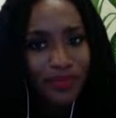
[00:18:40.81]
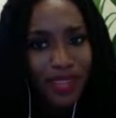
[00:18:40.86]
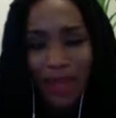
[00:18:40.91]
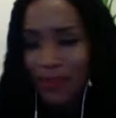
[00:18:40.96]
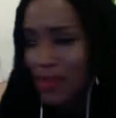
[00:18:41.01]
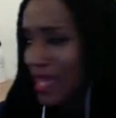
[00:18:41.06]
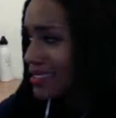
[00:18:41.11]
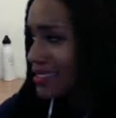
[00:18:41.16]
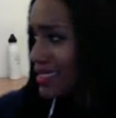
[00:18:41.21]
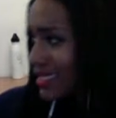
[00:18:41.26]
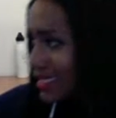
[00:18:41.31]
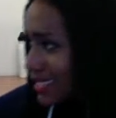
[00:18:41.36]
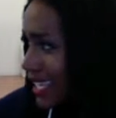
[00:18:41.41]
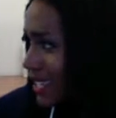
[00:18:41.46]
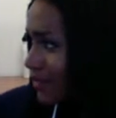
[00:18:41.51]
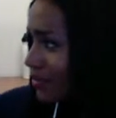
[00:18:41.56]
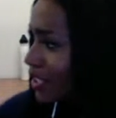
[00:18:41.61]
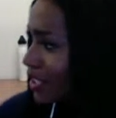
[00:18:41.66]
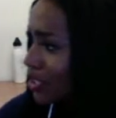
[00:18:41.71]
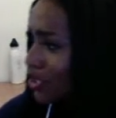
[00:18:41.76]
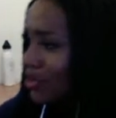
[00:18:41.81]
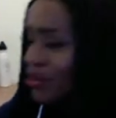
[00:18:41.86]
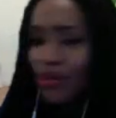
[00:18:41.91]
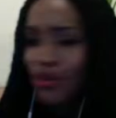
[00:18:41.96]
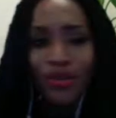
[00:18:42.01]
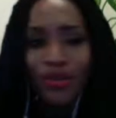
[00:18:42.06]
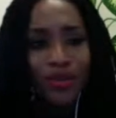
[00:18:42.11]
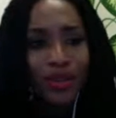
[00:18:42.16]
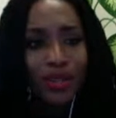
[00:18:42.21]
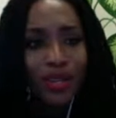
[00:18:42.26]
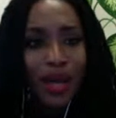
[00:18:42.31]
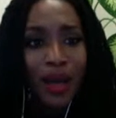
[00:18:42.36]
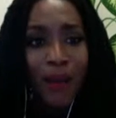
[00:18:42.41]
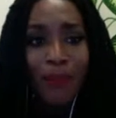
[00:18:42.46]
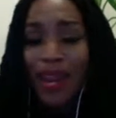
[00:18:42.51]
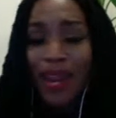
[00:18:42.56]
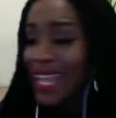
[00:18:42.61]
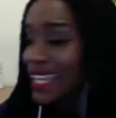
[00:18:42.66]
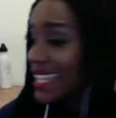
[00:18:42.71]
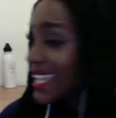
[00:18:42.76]
I'm not leaving you,
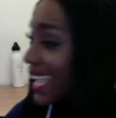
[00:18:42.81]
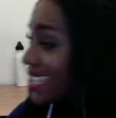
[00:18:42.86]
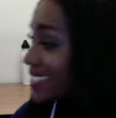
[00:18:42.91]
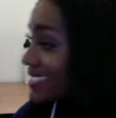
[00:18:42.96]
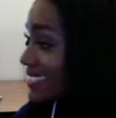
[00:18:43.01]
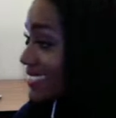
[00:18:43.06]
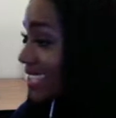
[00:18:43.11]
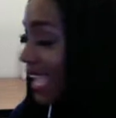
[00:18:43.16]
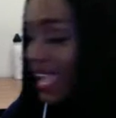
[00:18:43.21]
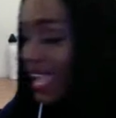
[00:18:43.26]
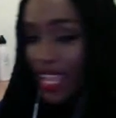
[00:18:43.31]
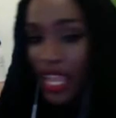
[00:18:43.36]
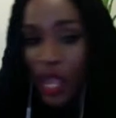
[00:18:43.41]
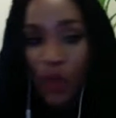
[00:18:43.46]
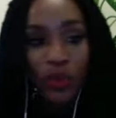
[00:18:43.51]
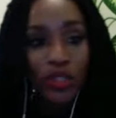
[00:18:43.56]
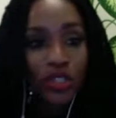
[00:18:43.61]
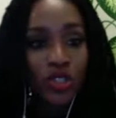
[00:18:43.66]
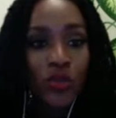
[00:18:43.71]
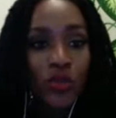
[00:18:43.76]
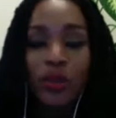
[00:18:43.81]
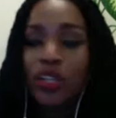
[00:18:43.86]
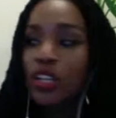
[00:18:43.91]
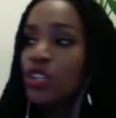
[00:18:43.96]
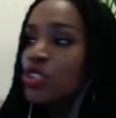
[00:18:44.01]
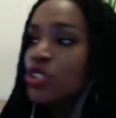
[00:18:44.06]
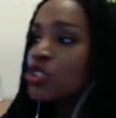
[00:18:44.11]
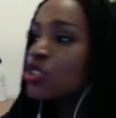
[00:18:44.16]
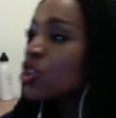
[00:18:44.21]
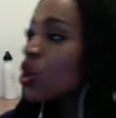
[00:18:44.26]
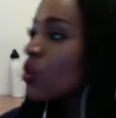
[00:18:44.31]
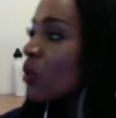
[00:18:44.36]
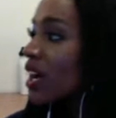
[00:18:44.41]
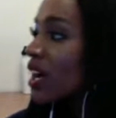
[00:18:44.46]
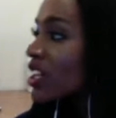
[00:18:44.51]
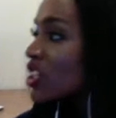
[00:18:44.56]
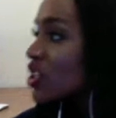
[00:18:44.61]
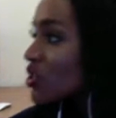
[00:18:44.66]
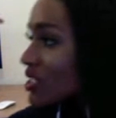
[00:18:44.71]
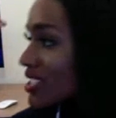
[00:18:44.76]
but I can't stay here with you because you don't
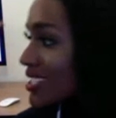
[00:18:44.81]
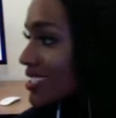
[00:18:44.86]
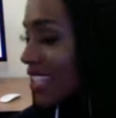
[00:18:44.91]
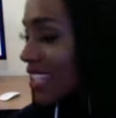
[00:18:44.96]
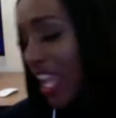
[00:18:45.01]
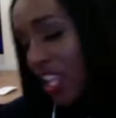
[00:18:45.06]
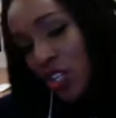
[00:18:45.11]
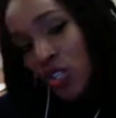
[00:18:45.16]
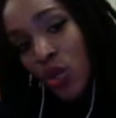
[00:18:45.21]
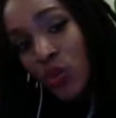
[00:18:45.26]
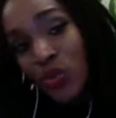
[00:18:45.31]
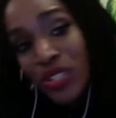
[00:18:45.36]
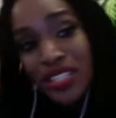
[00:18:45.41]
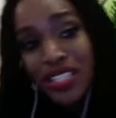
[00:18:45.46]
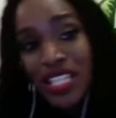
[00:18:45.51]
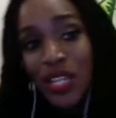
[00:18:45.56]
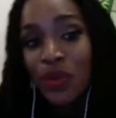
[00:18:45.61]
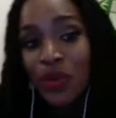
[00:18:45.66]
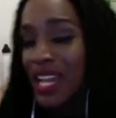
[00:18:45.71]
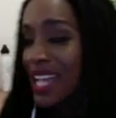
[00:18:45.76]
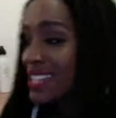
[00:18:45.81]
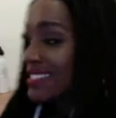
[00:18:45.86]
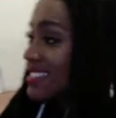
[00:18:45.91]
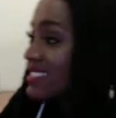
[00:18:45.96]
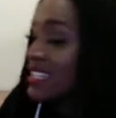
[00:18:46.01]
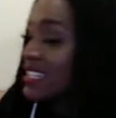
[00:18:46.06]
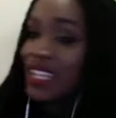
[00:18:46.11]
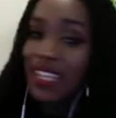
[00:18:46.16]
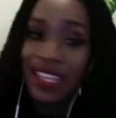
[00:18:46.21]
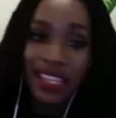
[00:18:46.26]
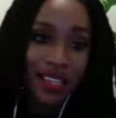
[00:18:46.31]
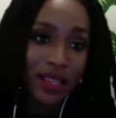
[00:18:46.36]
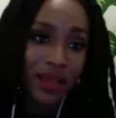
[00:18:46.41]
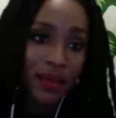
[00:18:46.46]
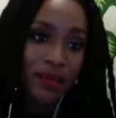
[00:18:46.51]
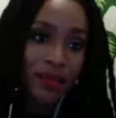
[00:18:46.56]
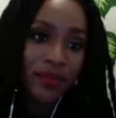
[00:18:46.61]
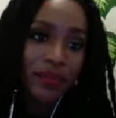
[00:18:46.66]
understand. You don't see what I see.